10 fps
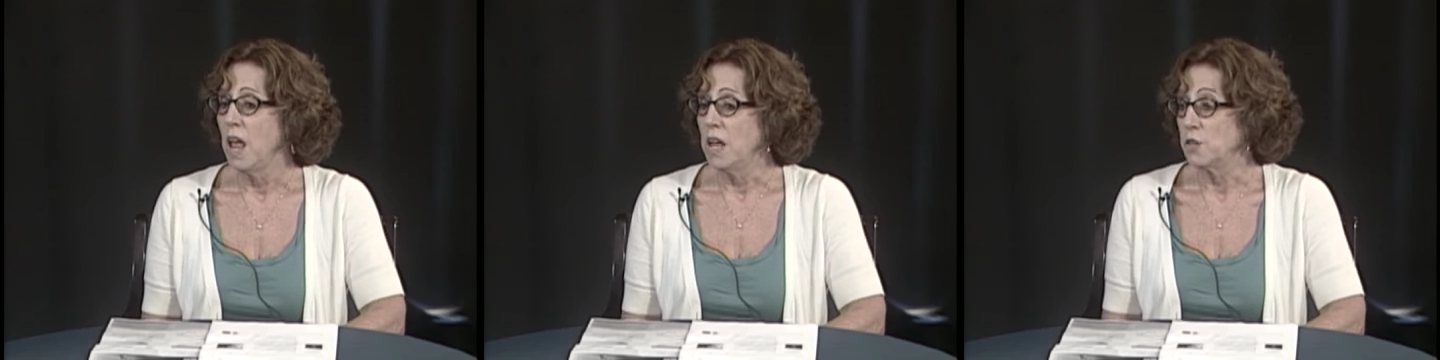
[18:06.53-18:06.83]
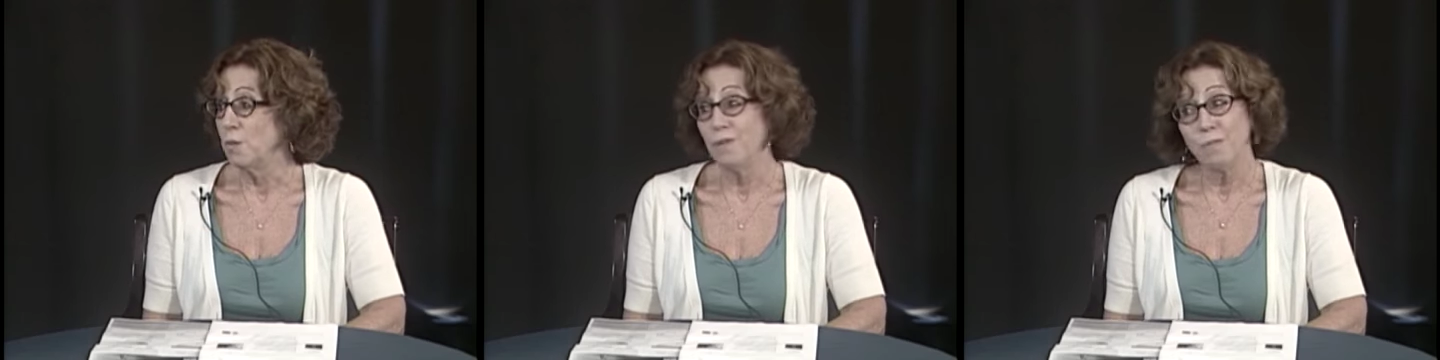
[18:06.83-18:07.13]

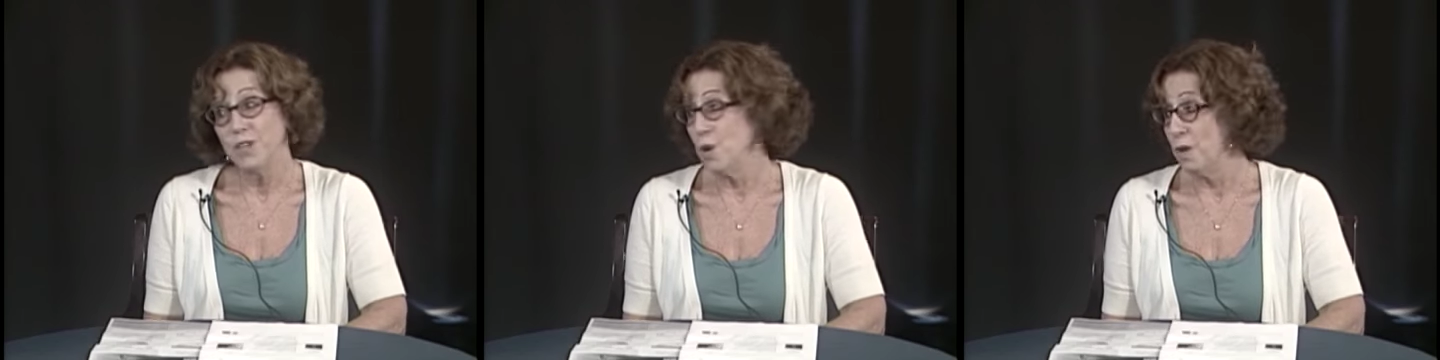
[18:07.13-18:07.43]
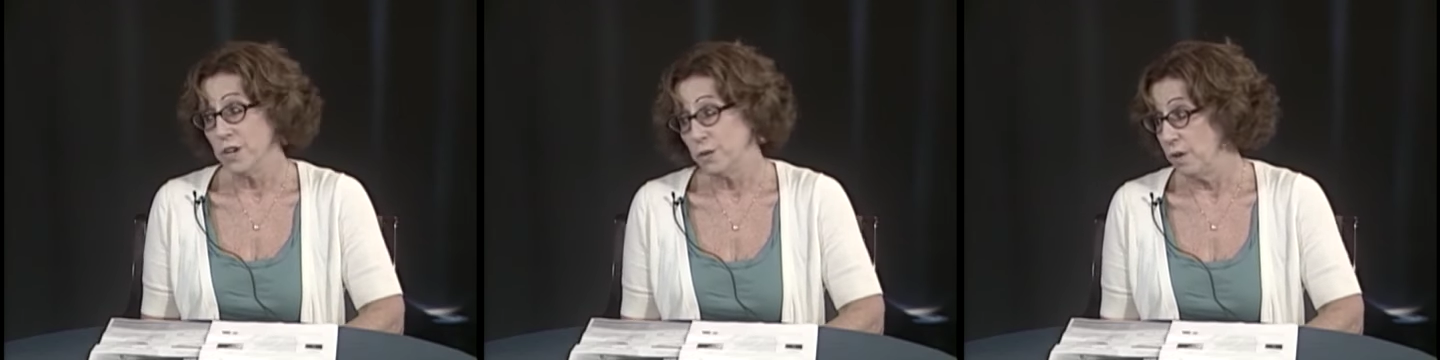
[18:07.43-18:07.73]
So we don't
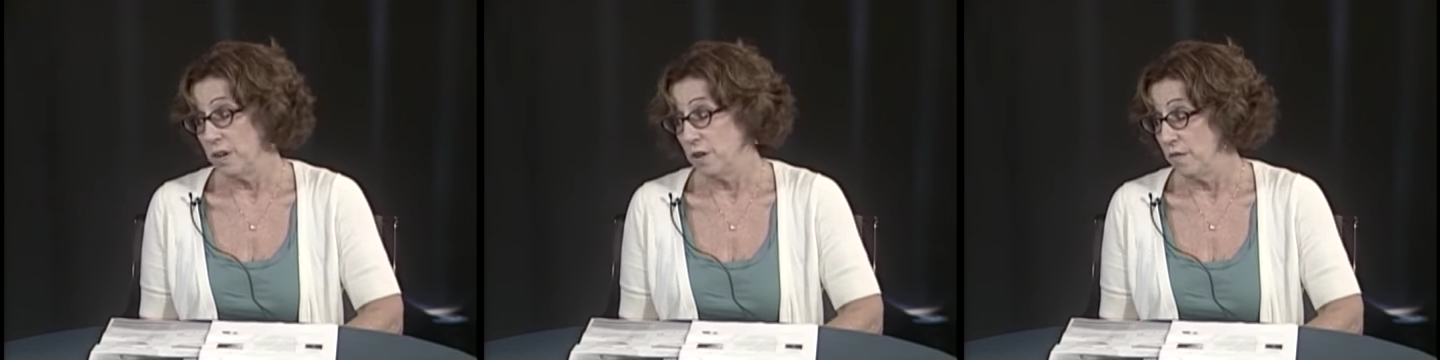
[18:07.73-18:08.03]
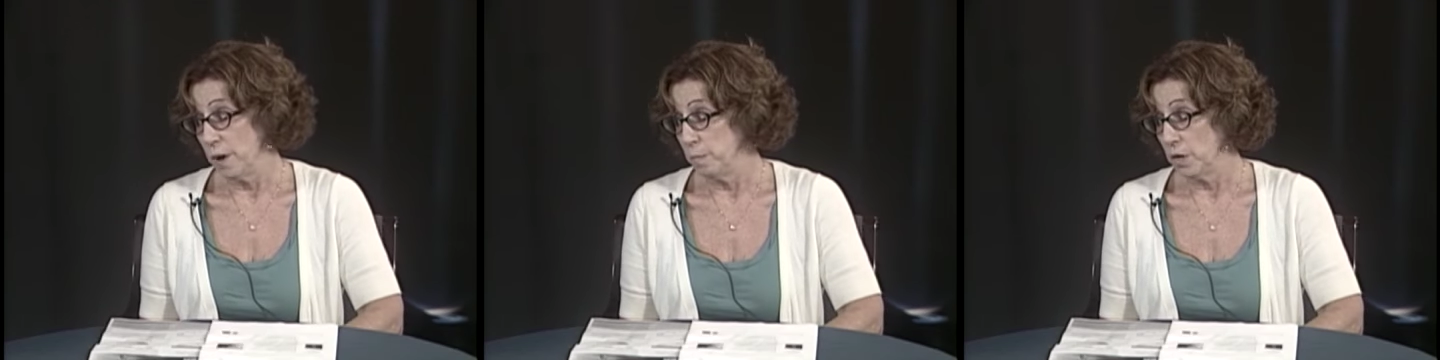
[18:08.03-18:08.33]
want to do it in
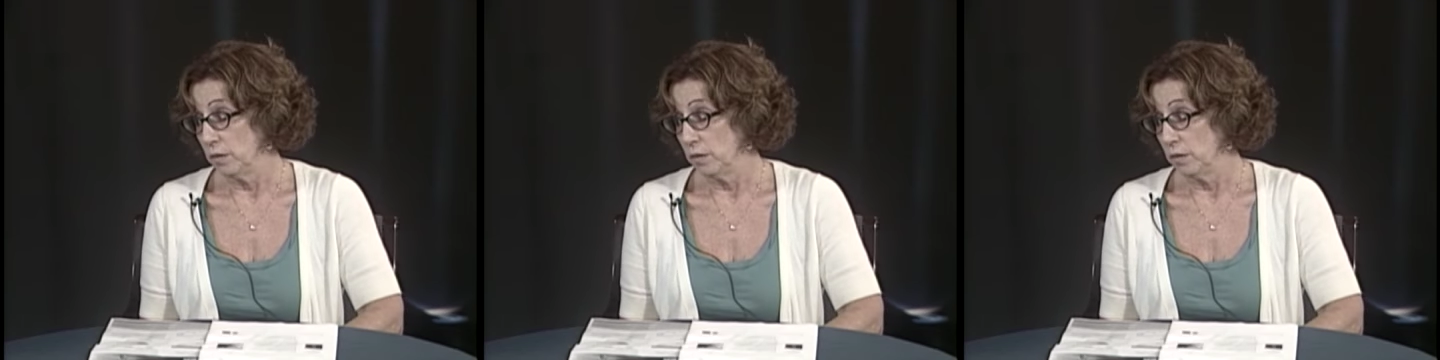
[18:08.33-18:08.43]
November.